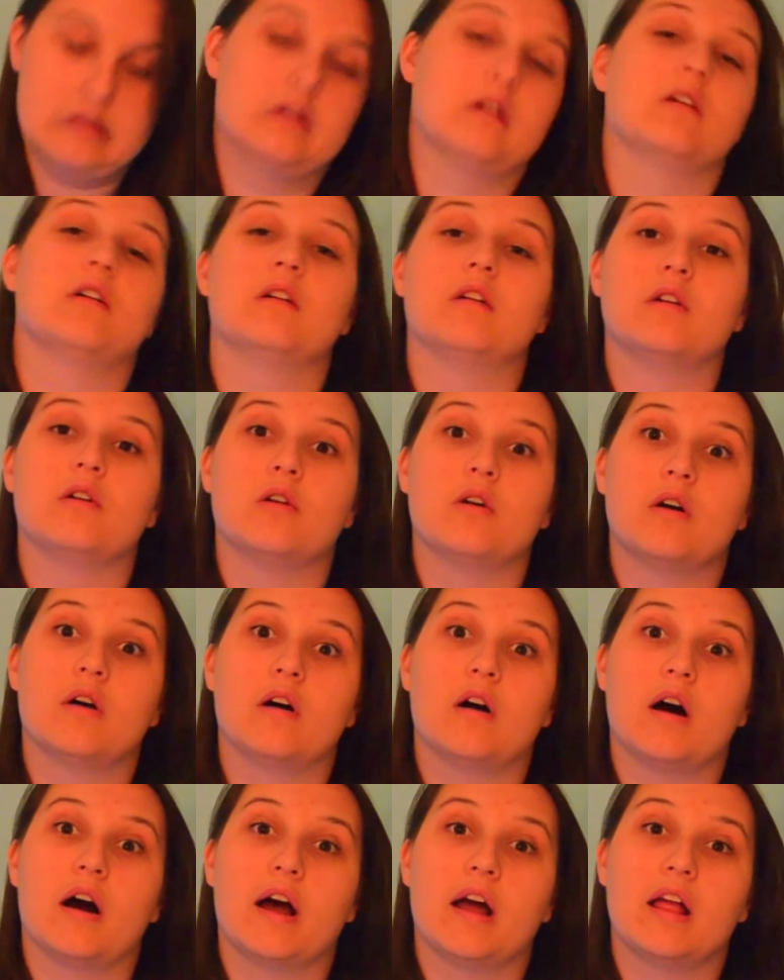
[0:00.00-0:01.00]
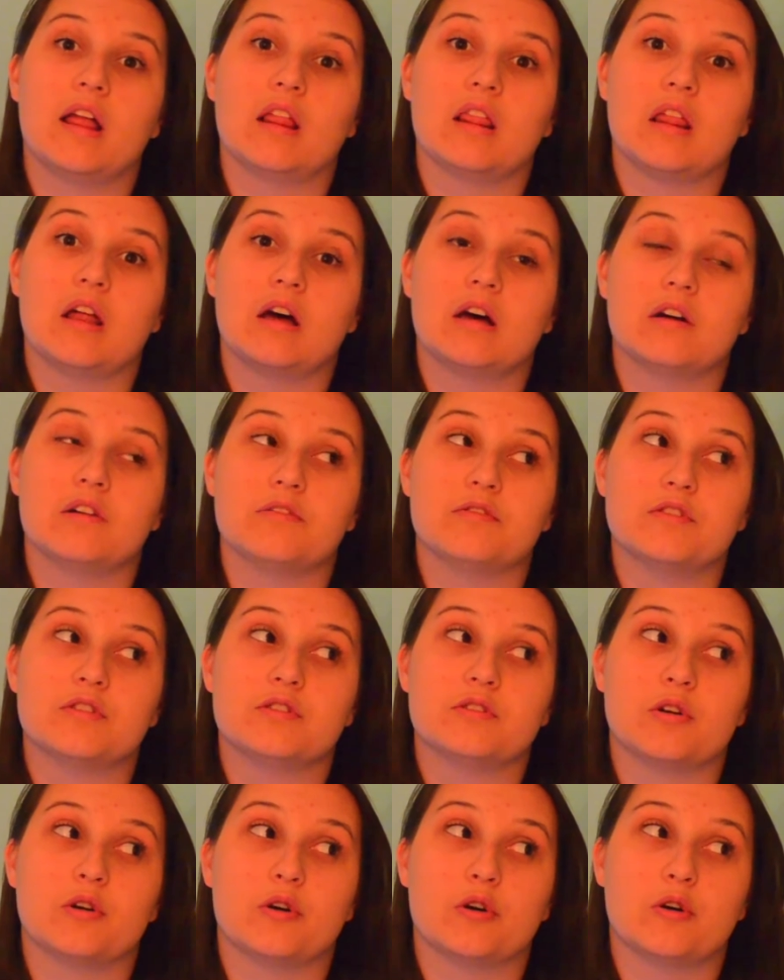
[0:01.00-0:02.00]
Oh, I love
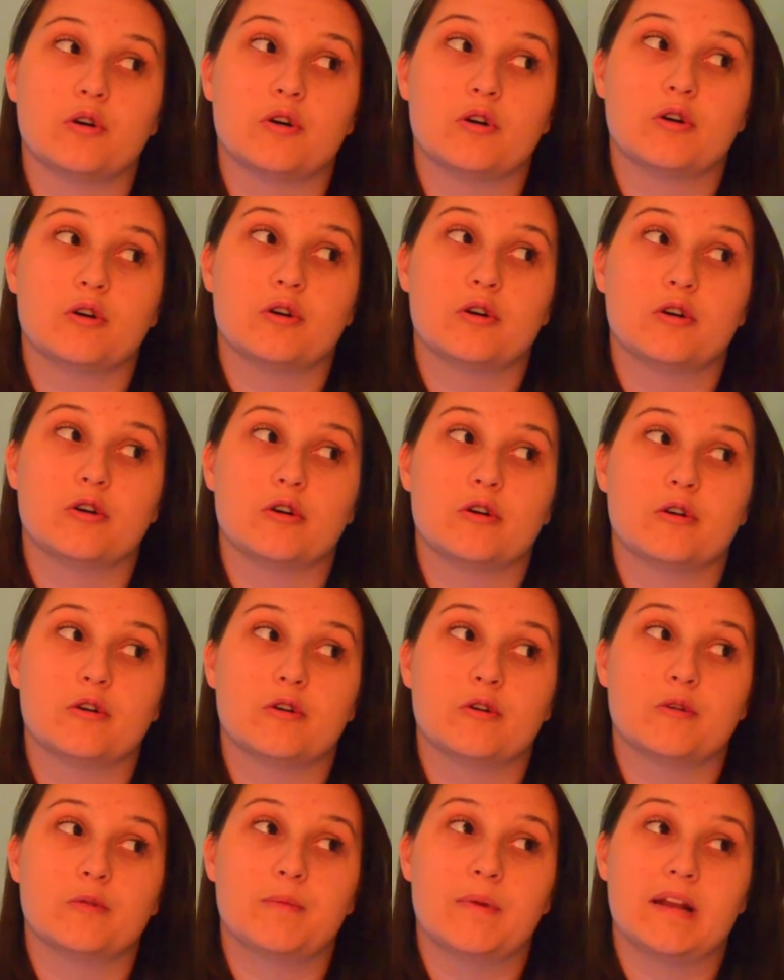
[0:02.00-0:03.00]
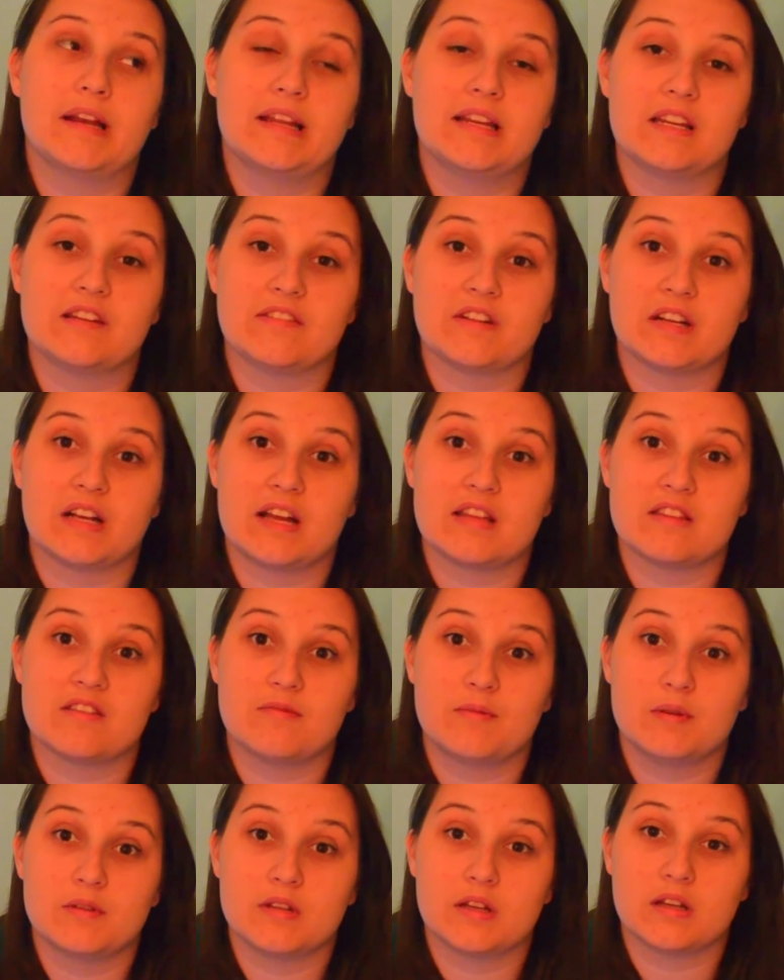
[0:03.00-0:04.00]
so many different kinds of
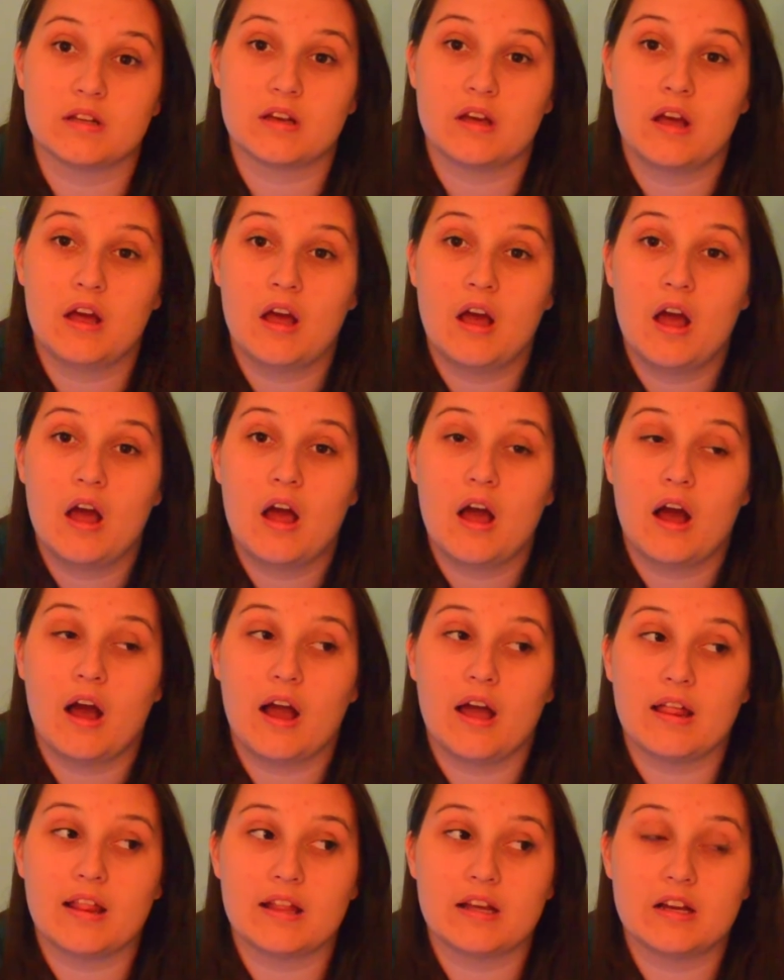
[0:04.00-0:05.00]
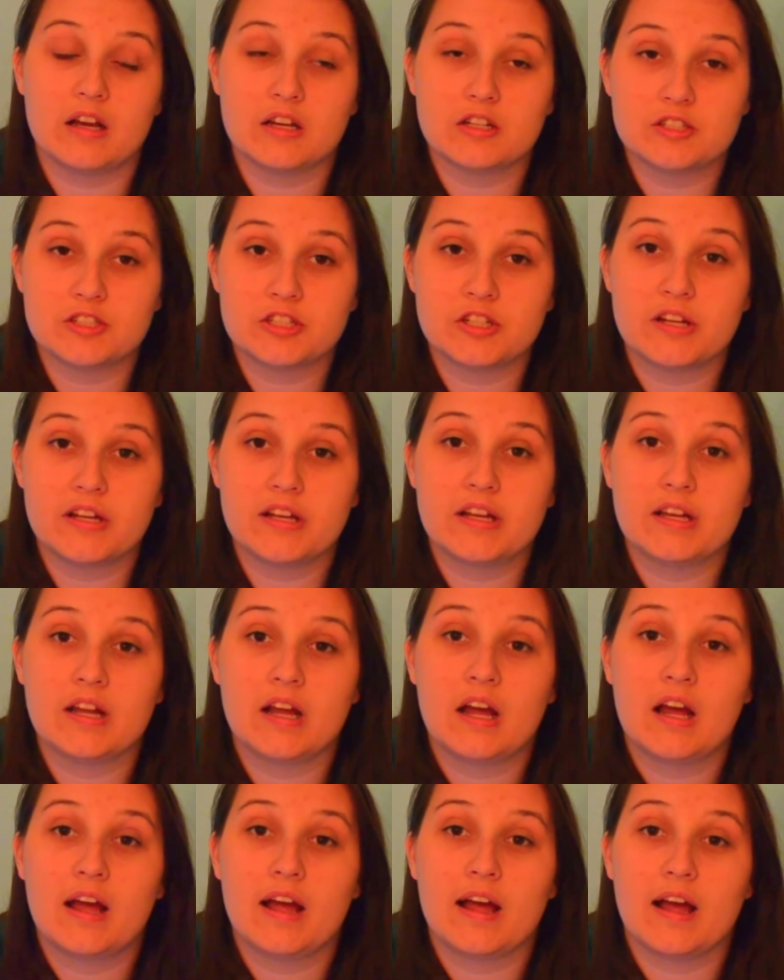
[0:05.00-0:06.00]
music. I like country,
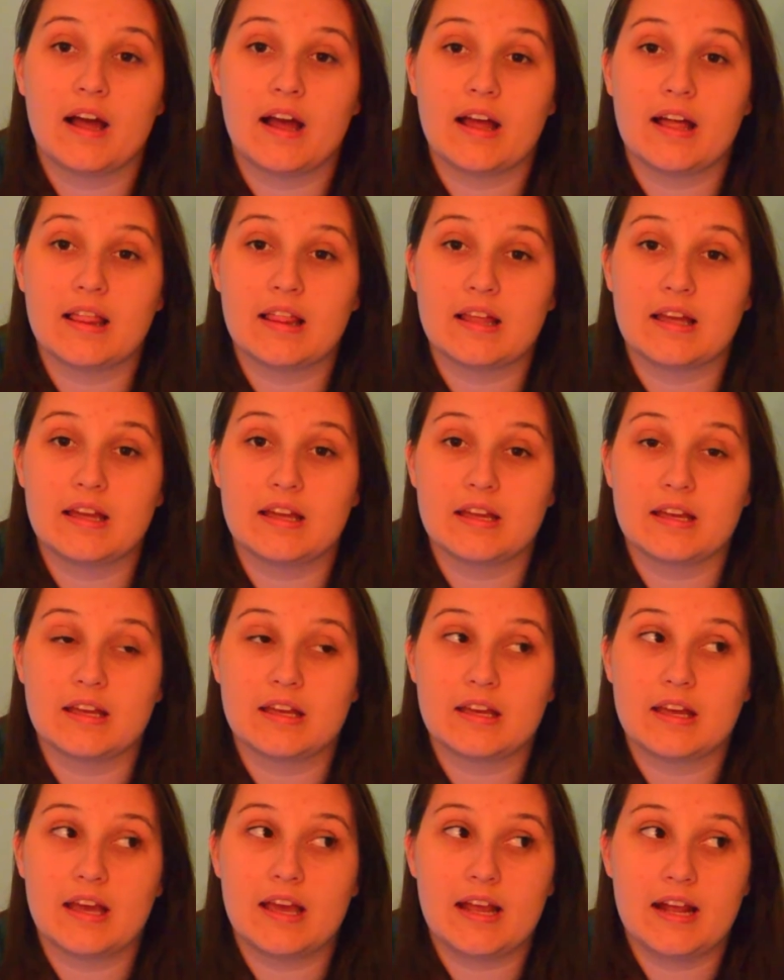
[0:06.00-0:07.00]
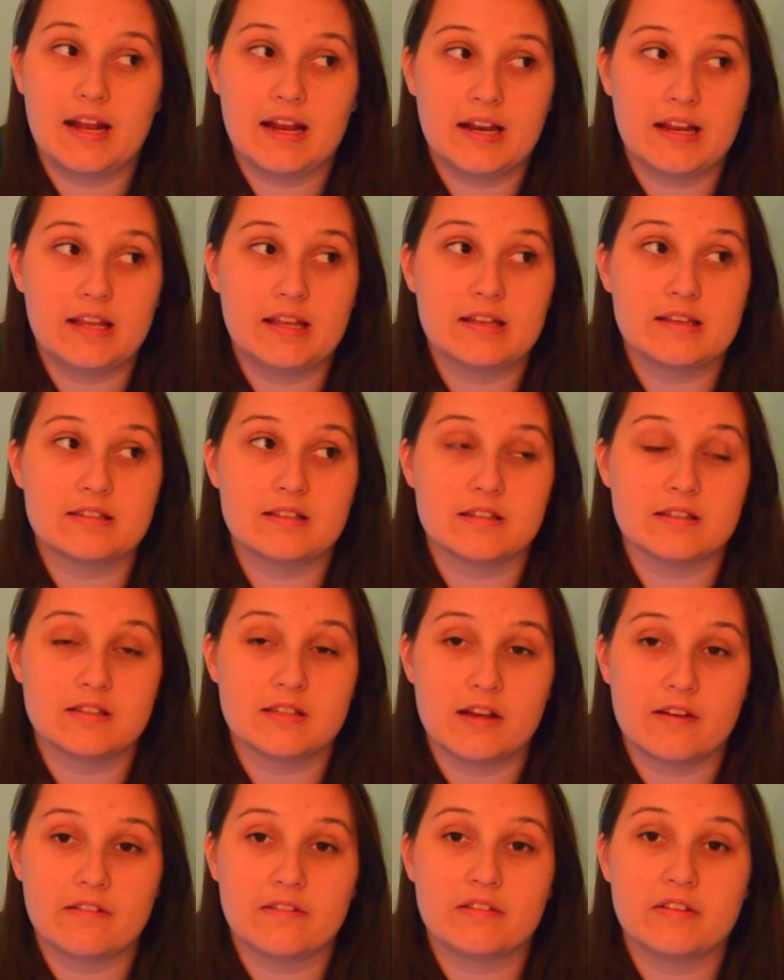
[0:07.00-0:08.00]
I like 80s and
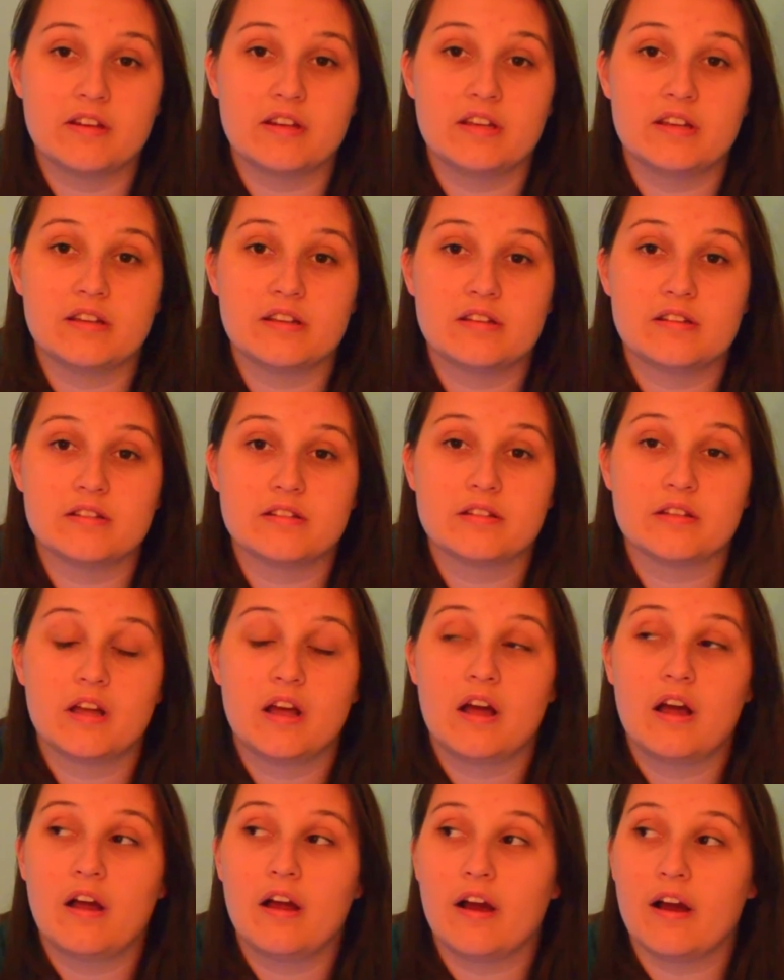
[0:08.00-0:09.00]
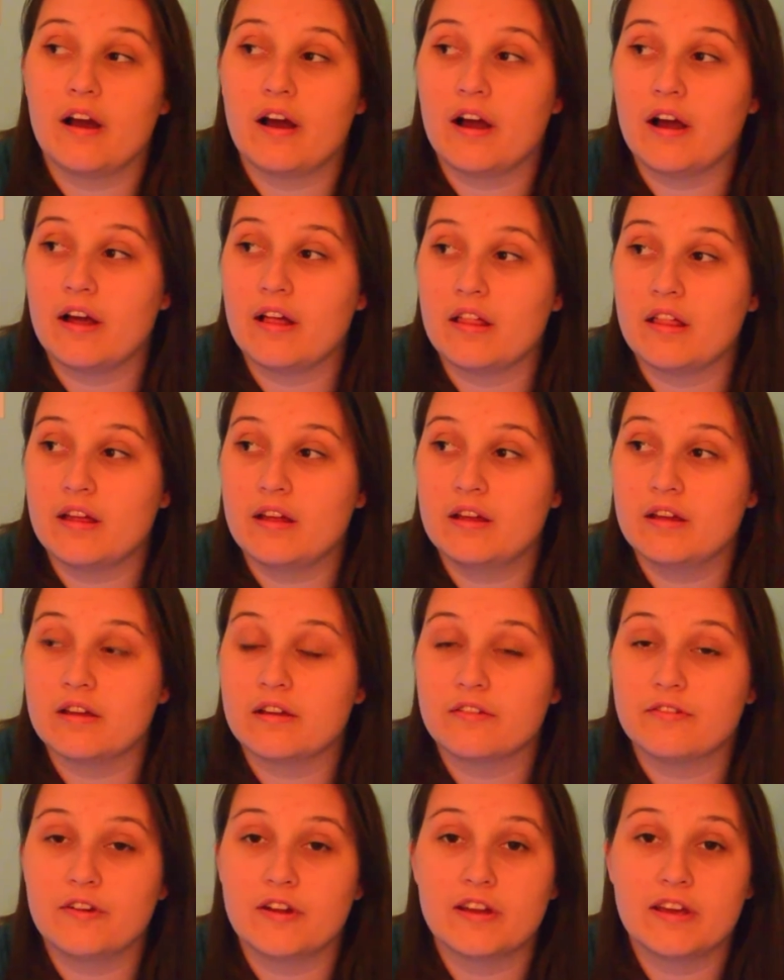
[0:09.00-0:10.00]
70s, I
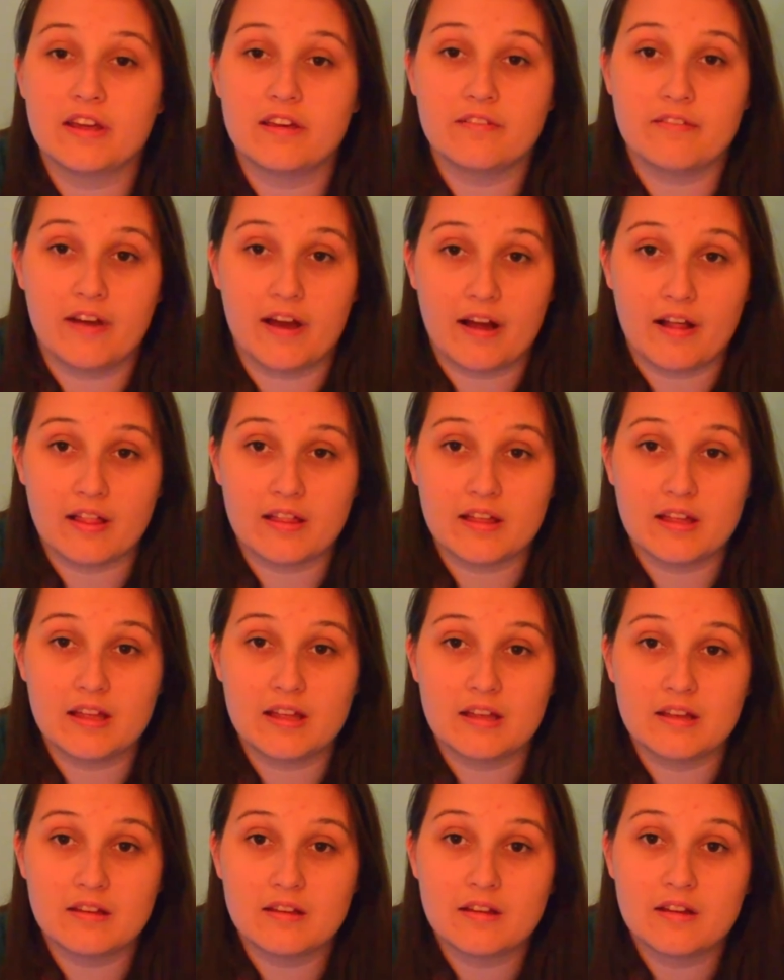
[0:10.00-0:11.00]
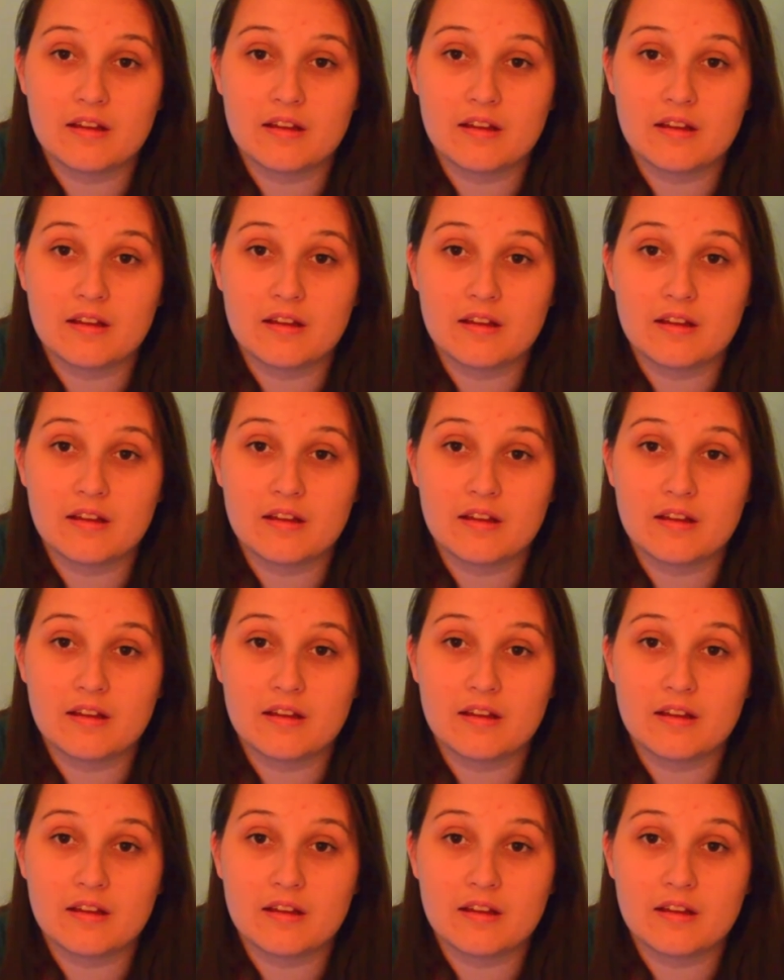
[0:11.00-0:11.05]
like Frankie Valli